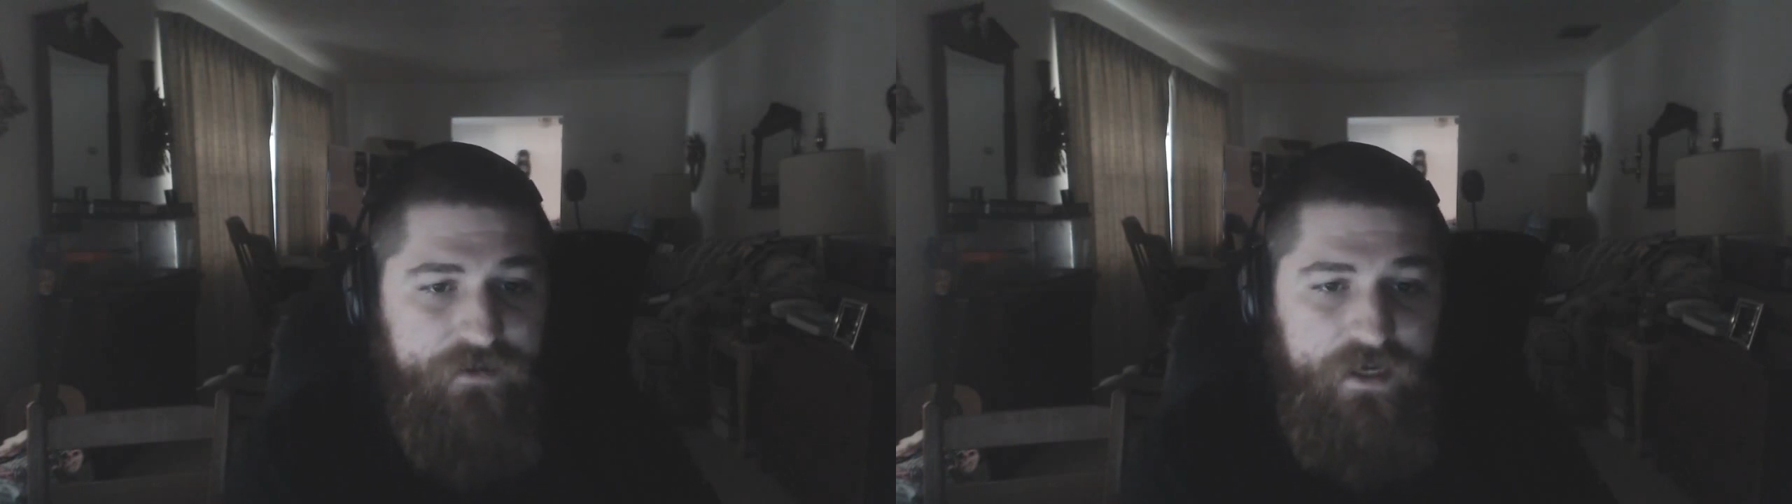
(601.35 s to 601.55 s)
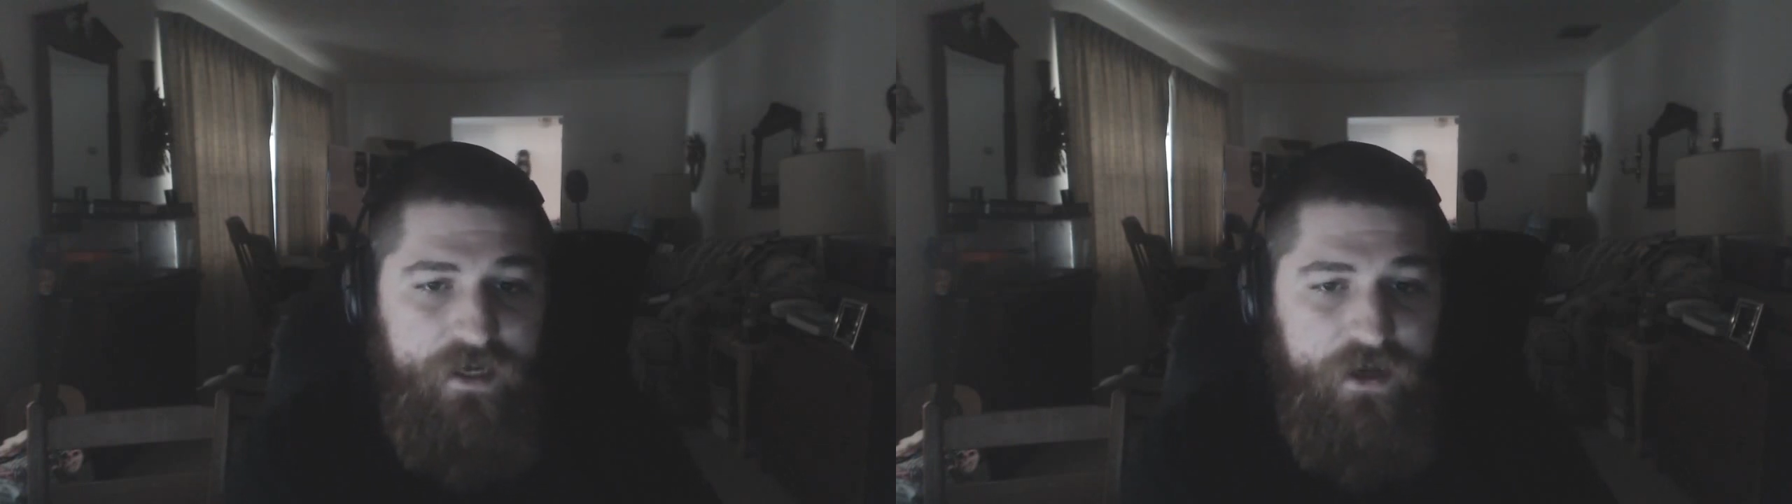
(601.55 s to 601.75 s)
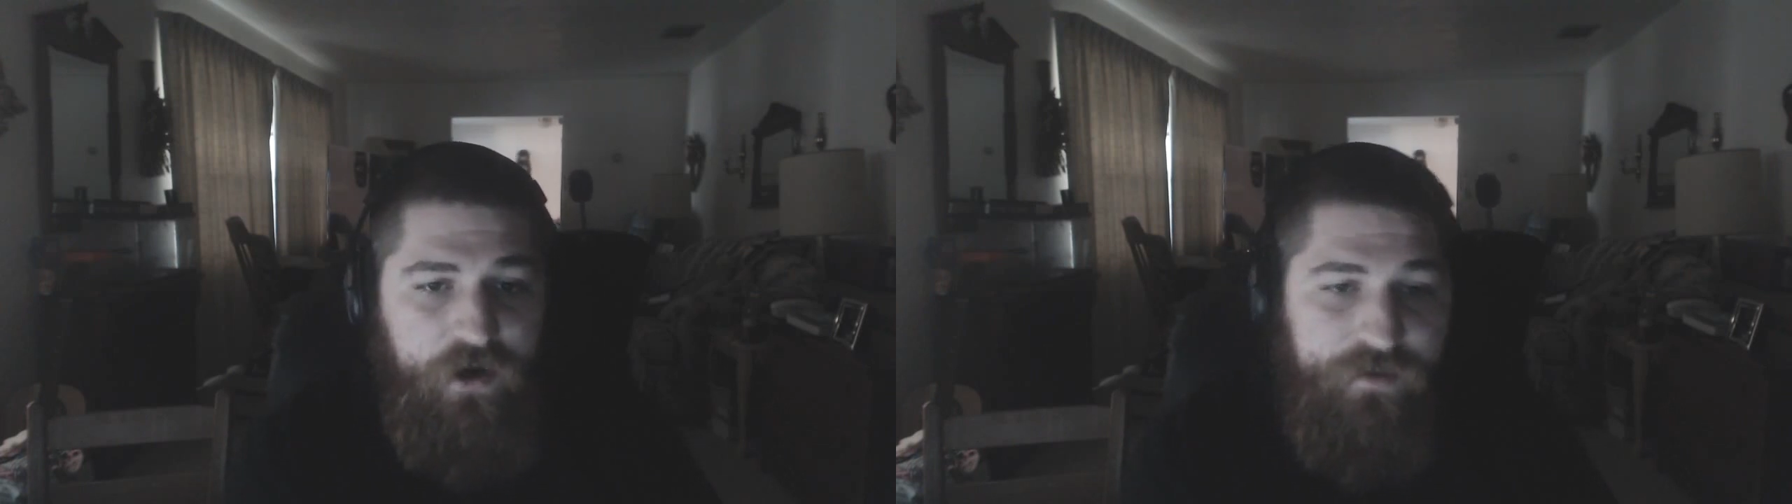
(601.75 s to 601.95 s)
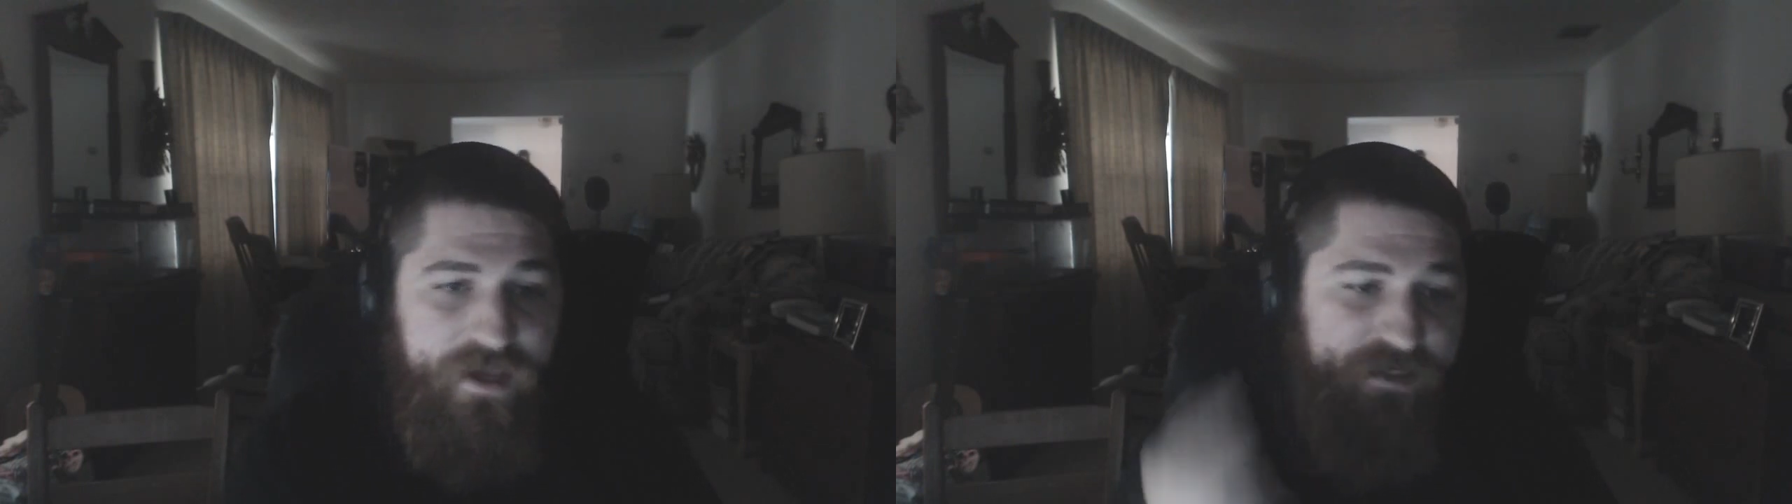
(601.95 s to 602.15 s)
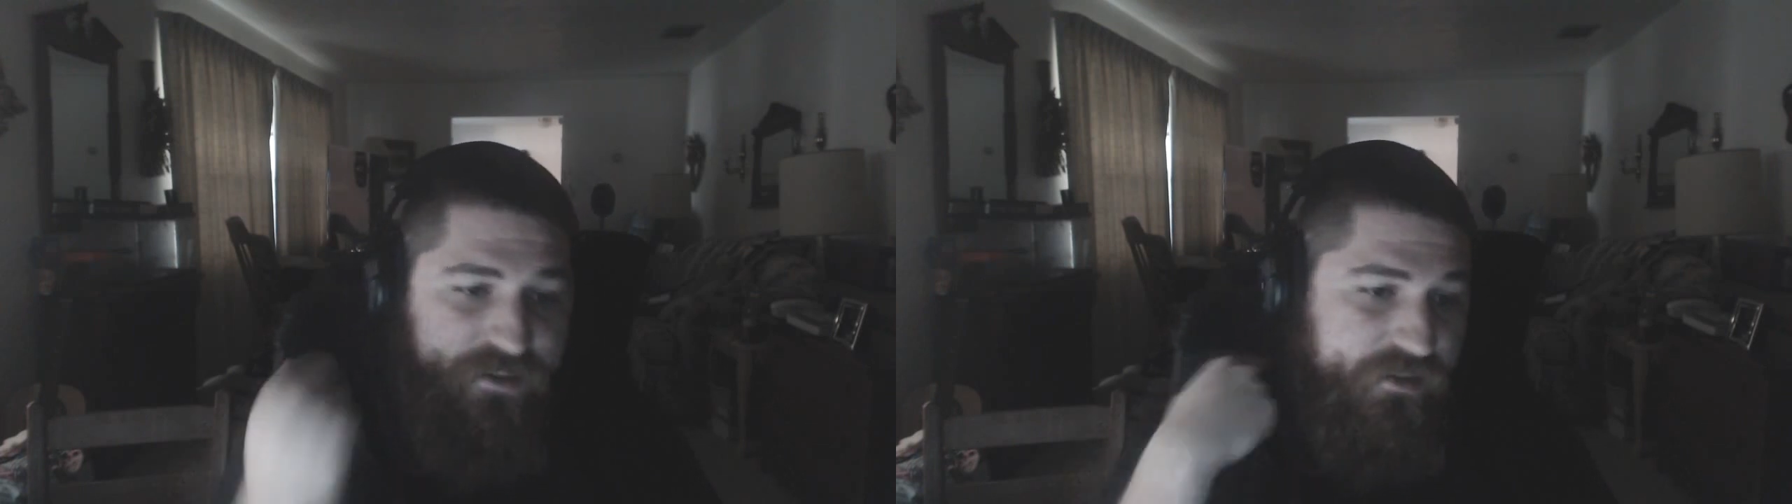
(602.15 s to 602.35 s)

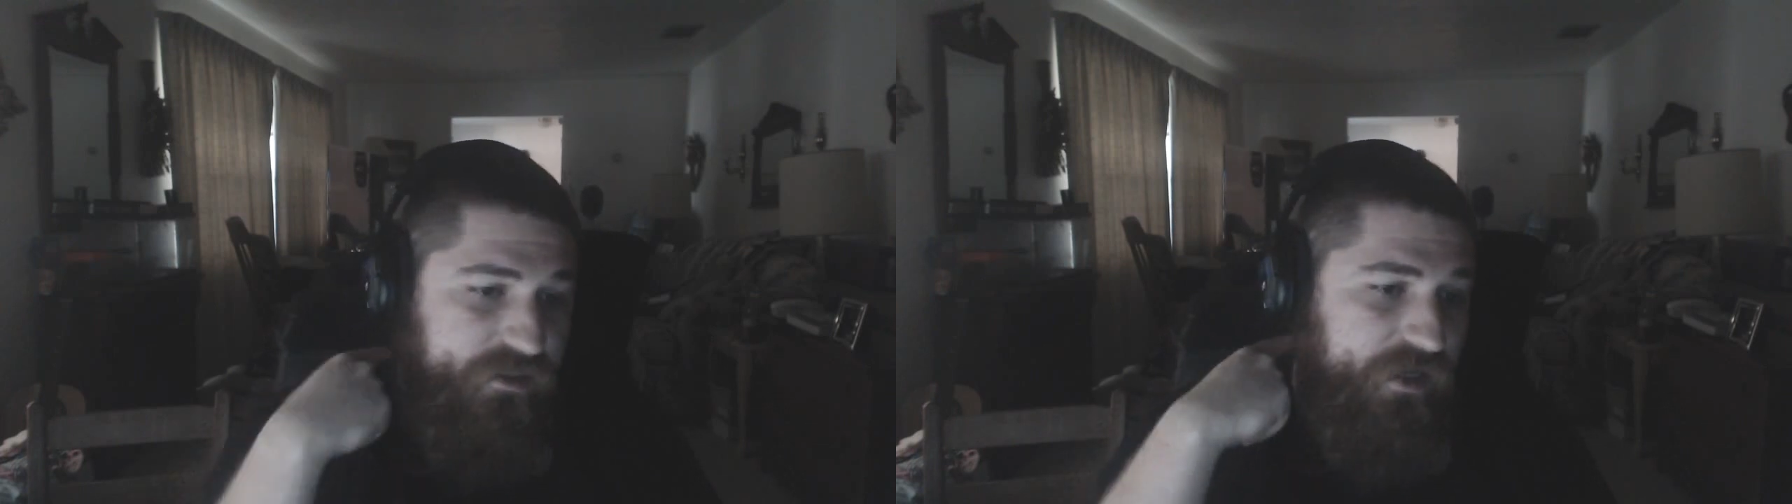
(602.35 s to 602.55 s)
OBS and